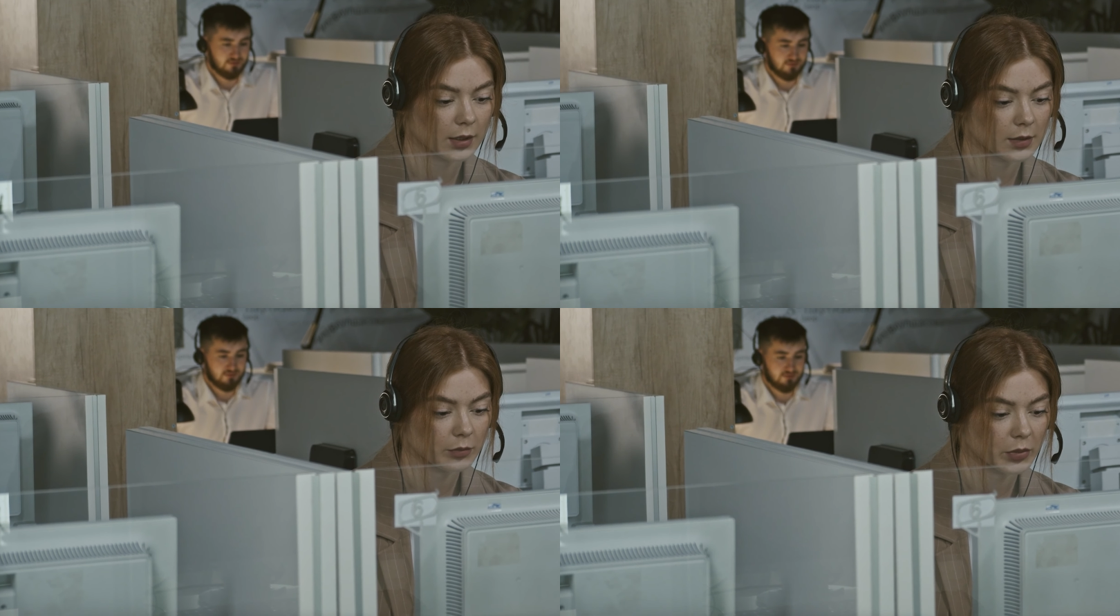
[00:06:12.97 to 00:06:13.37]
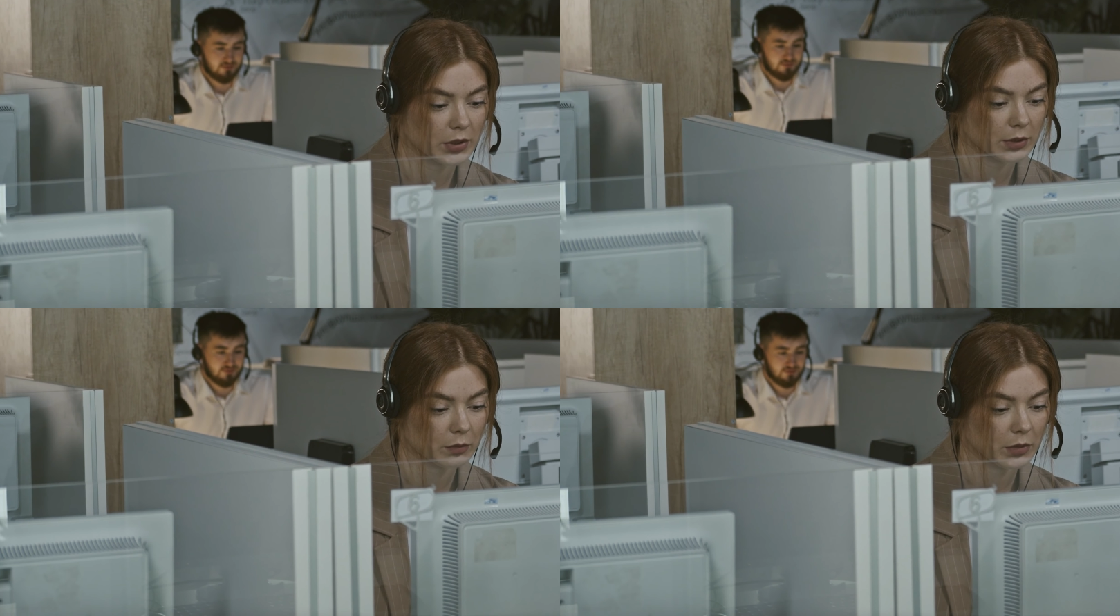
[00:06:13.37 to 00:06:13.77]

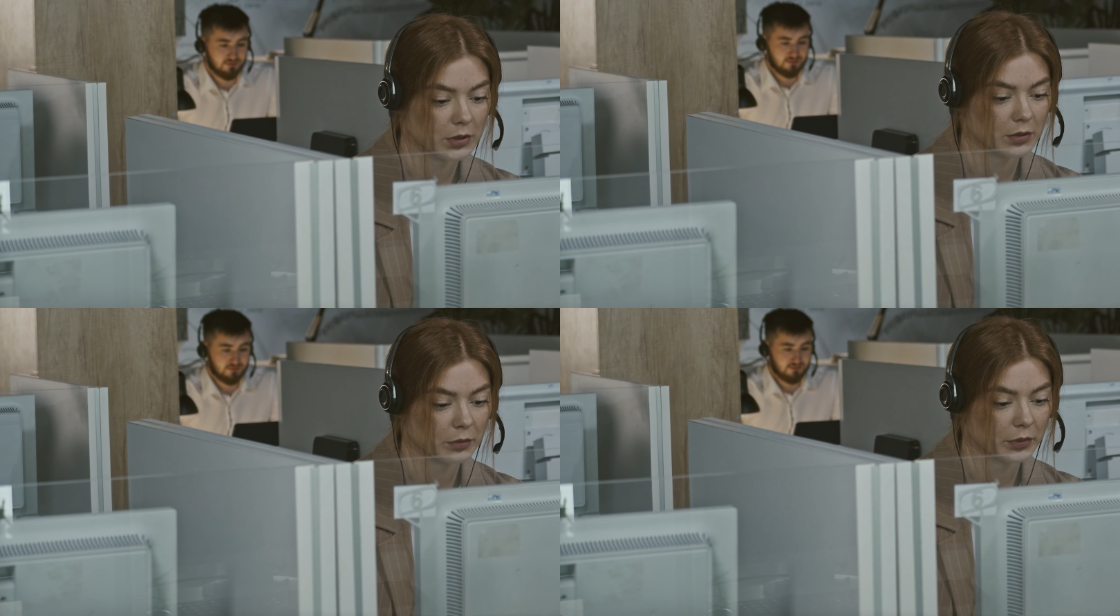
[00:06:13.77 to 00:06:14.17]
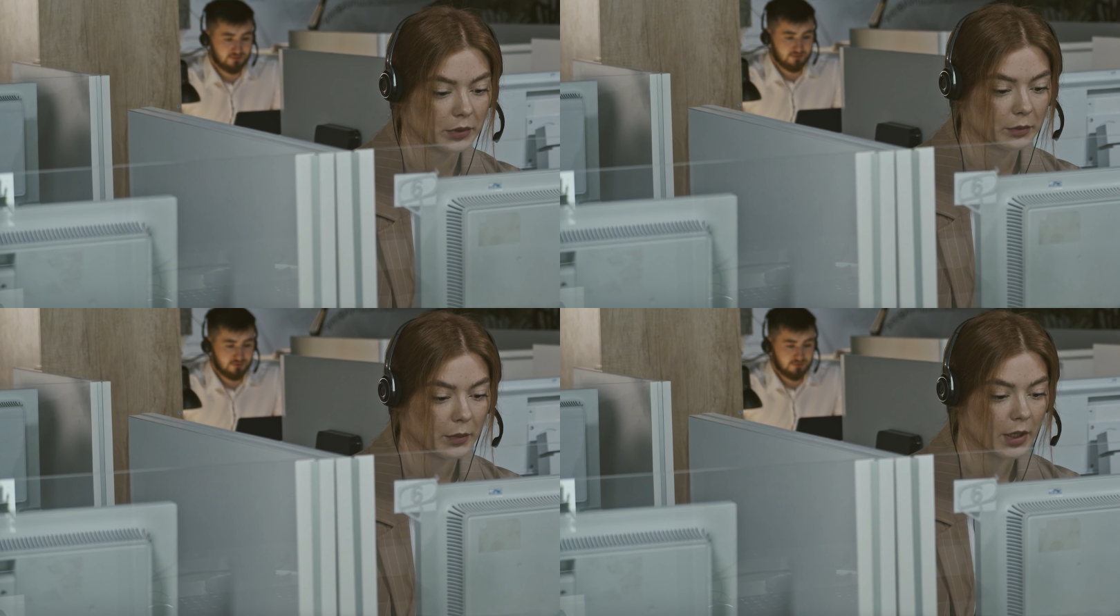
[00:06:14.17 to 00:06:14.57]
constantly at
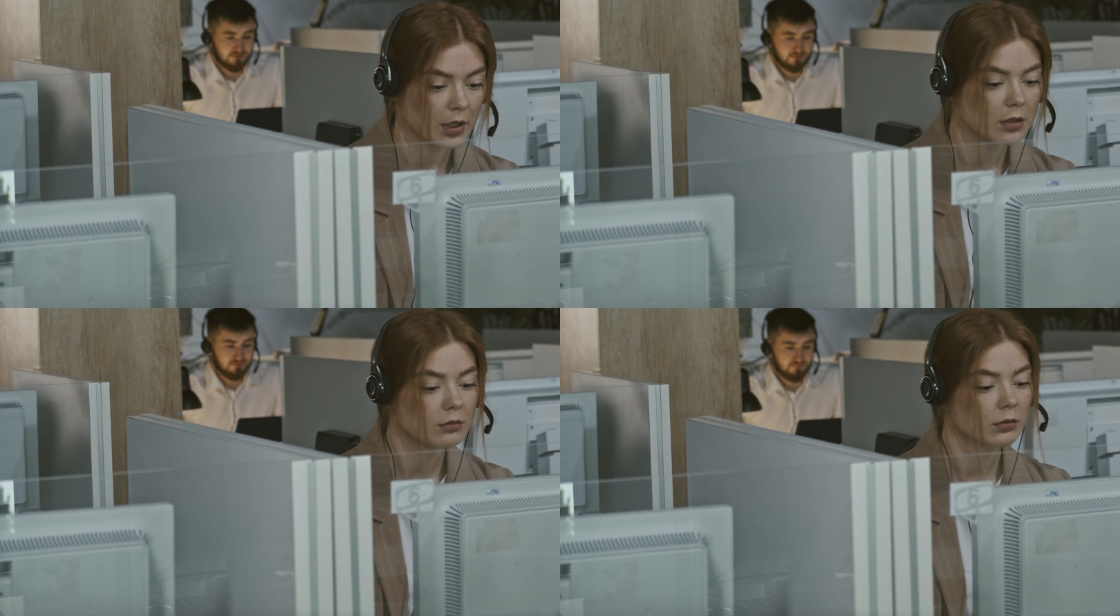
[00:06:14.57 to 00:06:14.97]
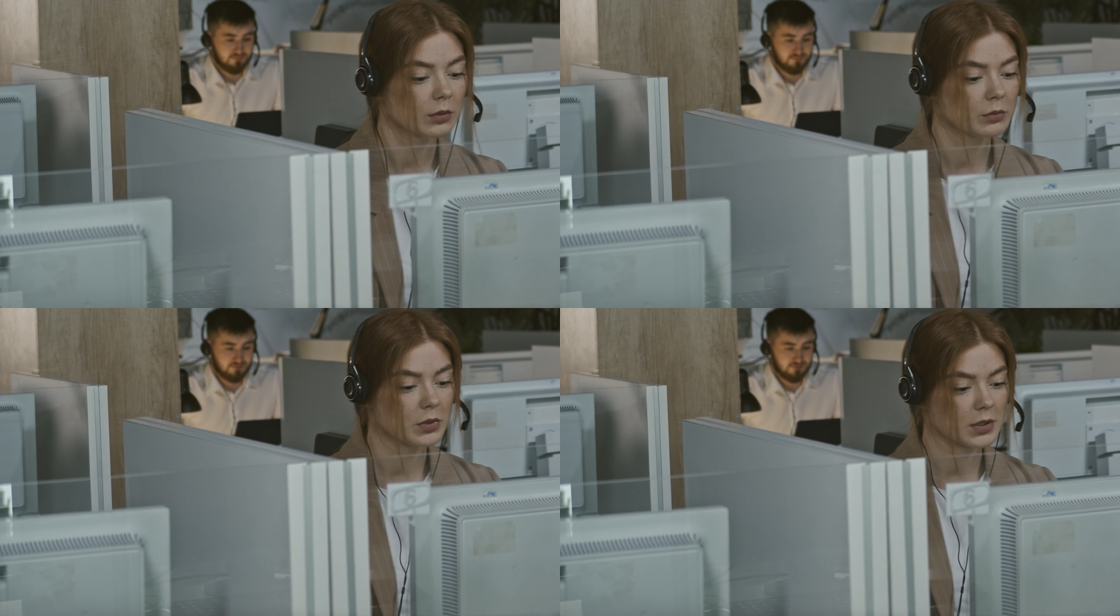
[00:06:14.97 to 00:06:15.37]
the same rate you
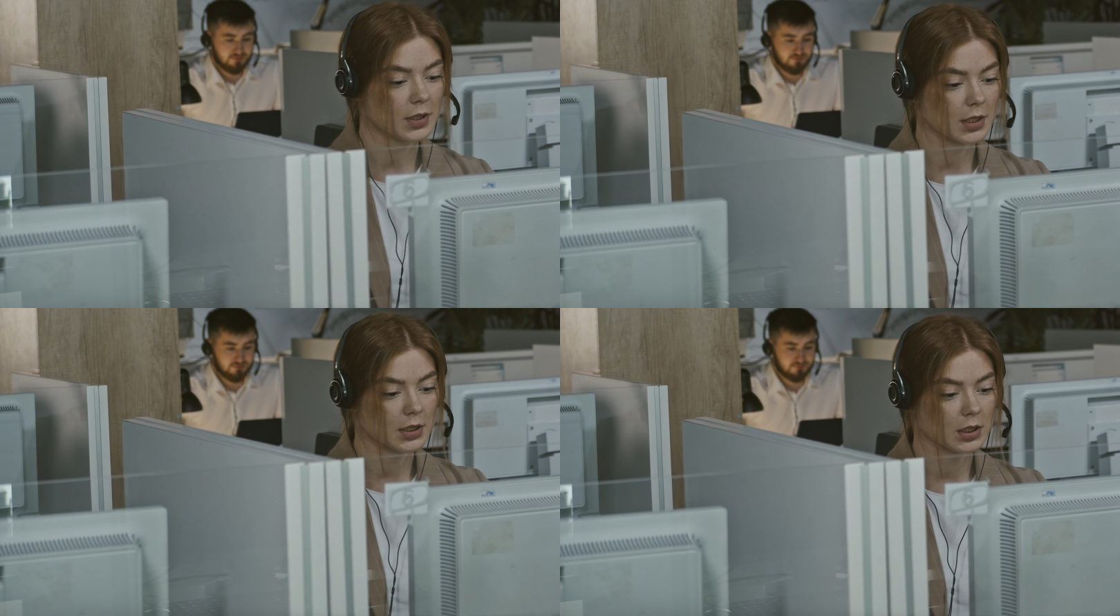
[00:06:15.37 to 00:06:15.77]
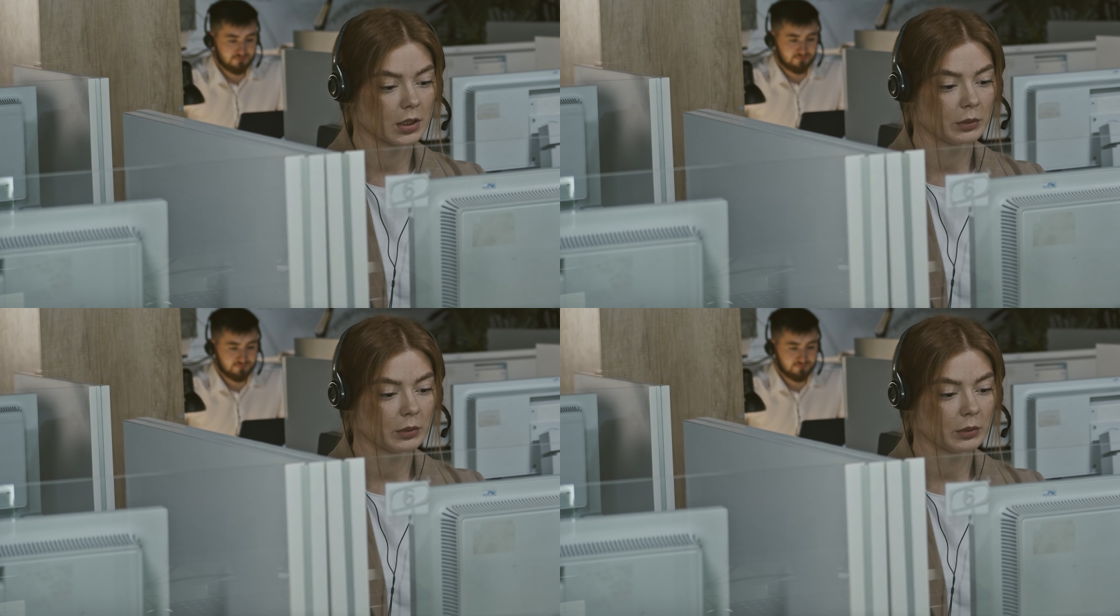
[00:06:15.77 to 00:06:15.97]
would buy kids